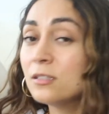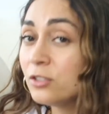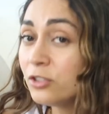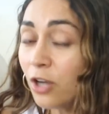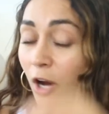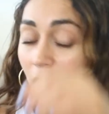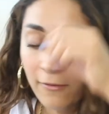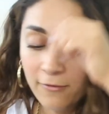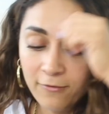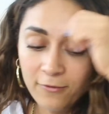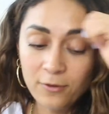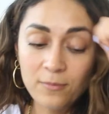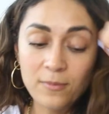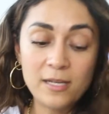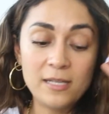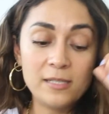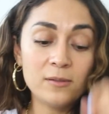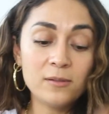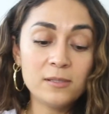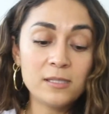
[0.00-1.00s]
not for
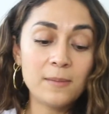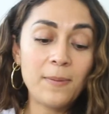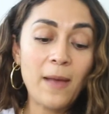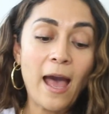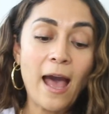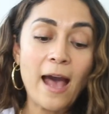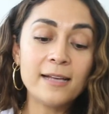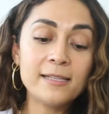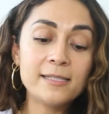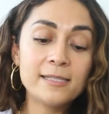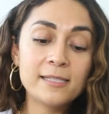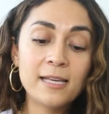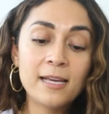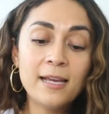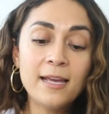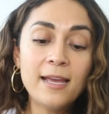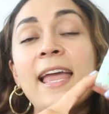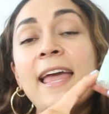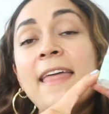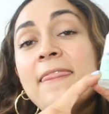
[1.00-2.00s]
me. So it's a pass.
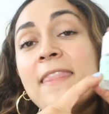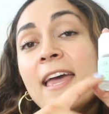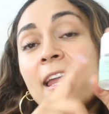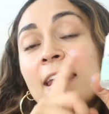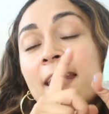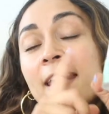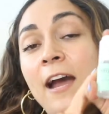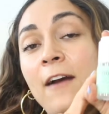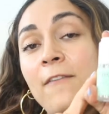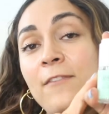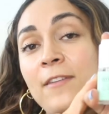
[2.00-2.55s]
And then now